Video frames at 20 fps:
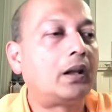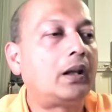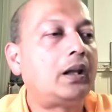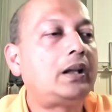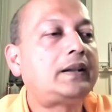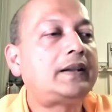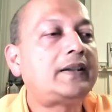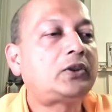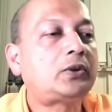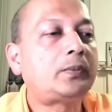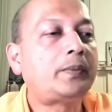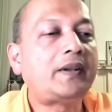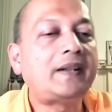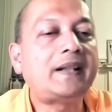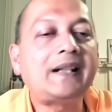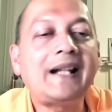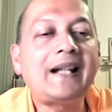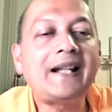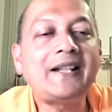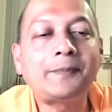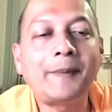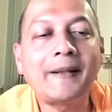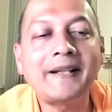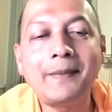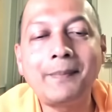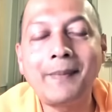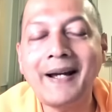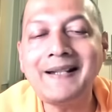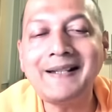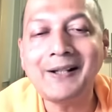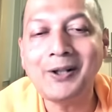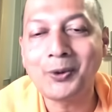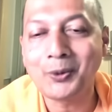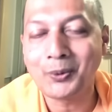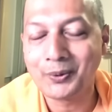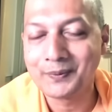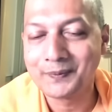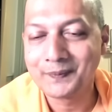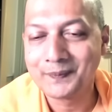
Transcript: It is to be realized by the mind alone.